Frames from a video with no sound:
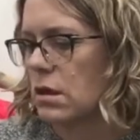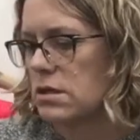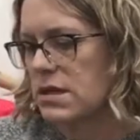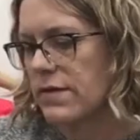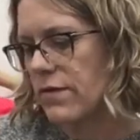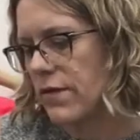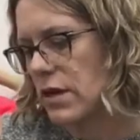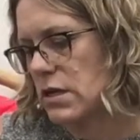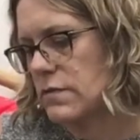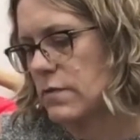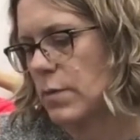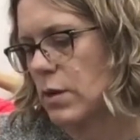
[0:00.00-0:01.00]
so a fondness
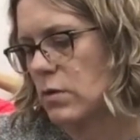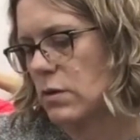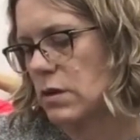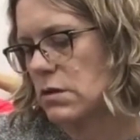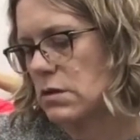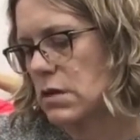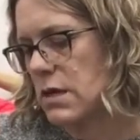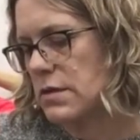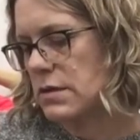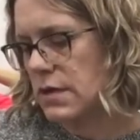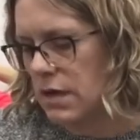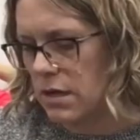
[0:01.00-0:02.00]
for Boden, size
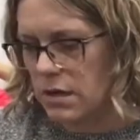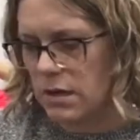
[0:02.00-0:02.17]
10,